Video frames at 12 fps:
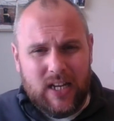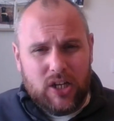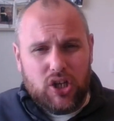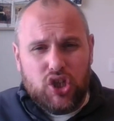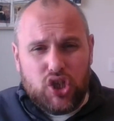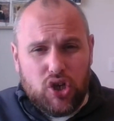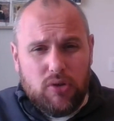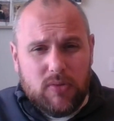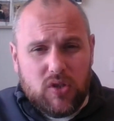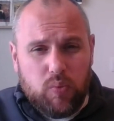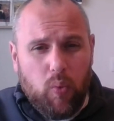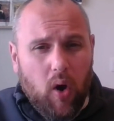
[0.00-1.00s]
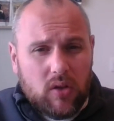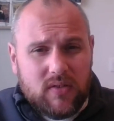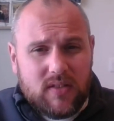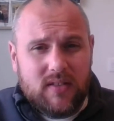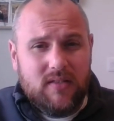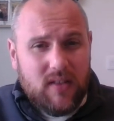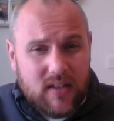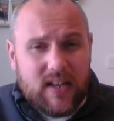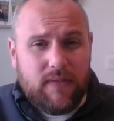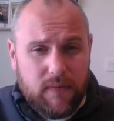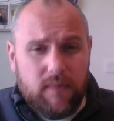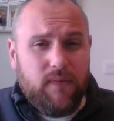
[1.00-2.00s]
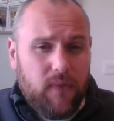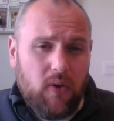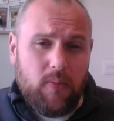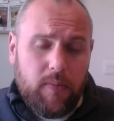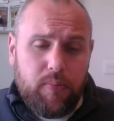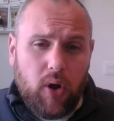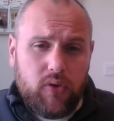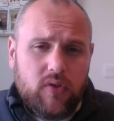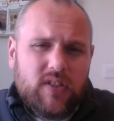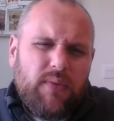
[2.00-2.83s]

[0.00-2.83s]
Consumers want a different form of products.